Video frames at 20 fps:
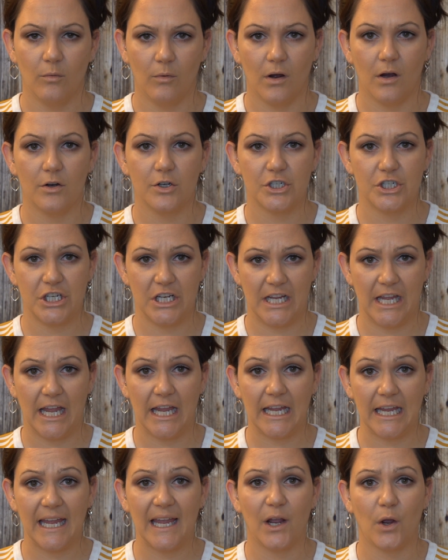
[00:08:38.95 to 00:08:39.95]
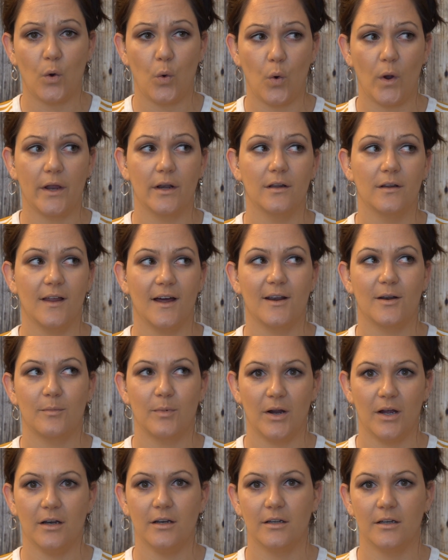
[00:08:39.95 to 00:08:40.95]
Well, she can get quite a lot of
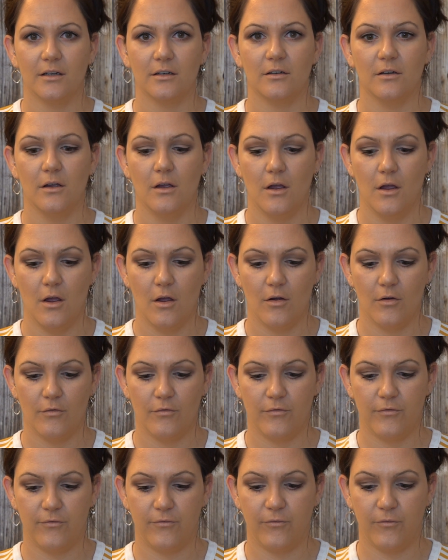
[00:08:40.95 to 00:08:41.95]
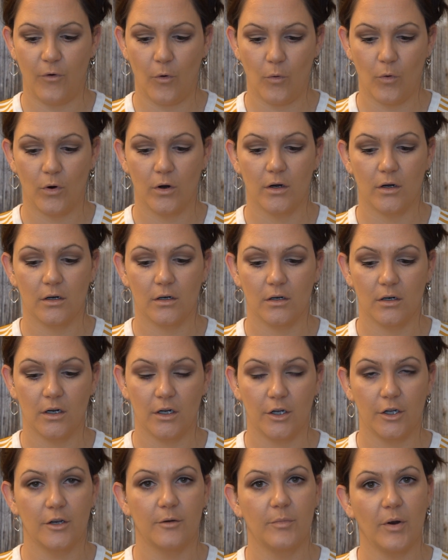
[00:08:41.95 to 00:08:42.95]
product for
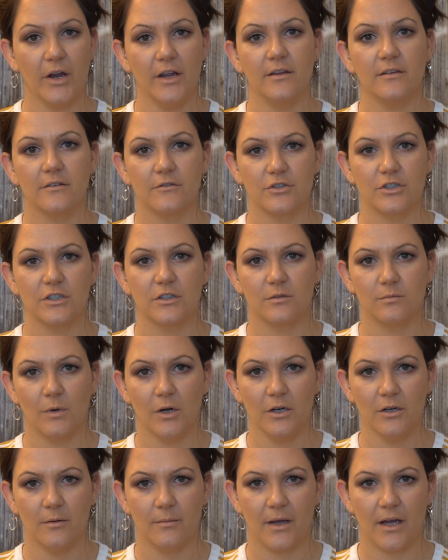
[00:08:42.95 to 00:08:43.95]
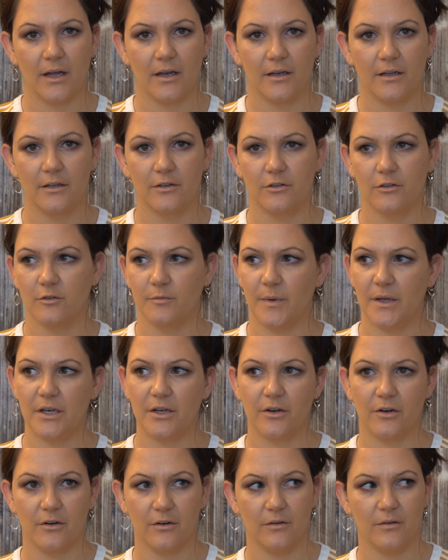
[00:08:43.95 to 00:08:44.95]
a good price if she's smart about it. So
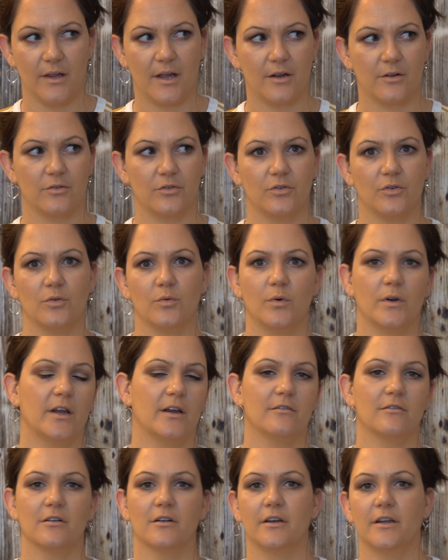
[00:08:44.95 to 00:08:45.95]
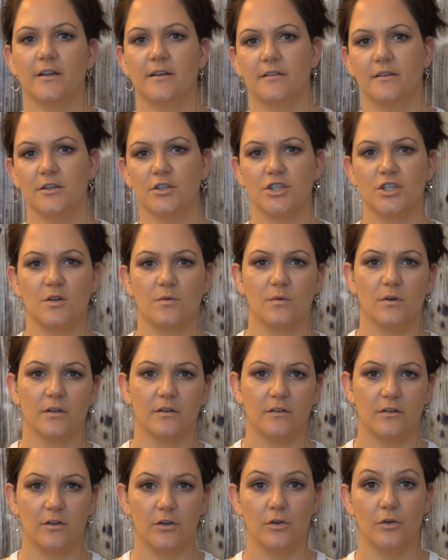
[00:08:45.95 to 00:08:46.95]
spending her allowance or whatever it is that she
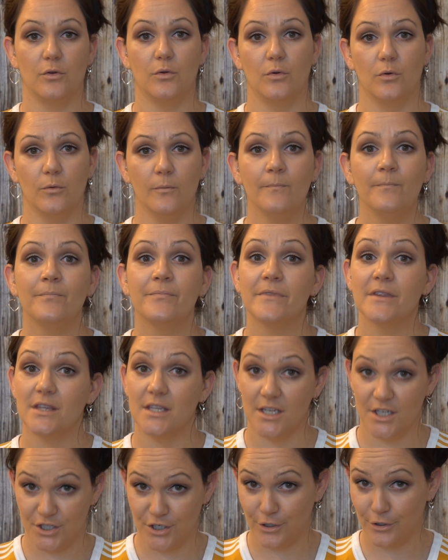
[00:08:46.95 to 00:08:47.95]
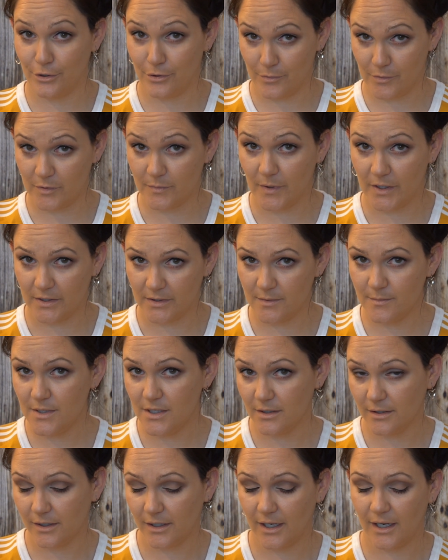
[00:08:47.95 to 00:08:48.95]
wants to do, teaching her
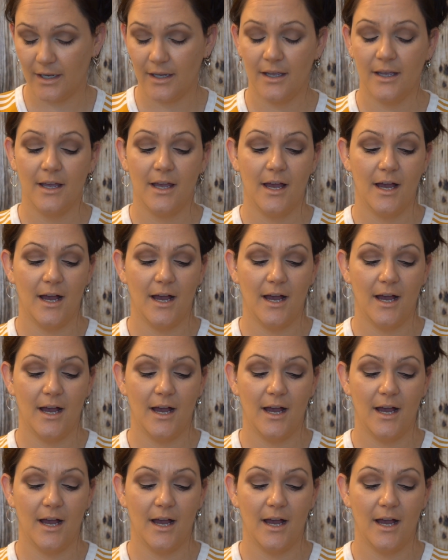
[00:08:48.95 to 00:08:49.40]
responsibility,